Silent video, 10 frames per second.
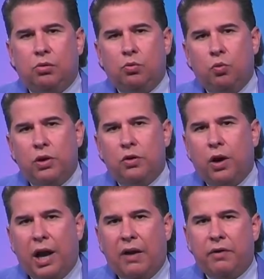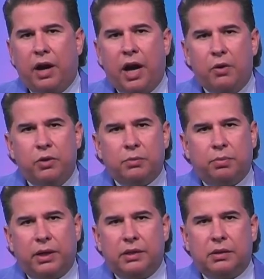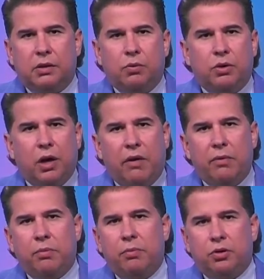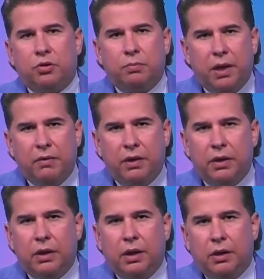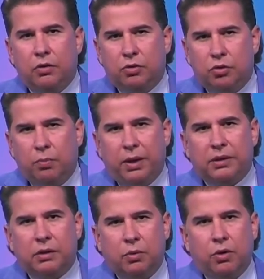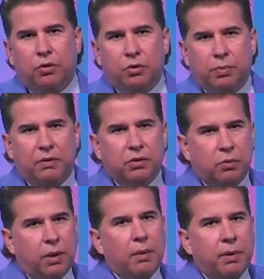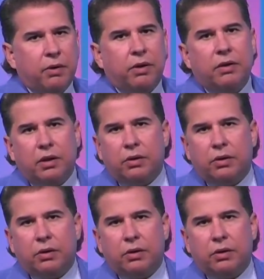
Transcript: when you have a high-risk pregnancy, when you have a premature baby, there's no place in the world those babies survive better than the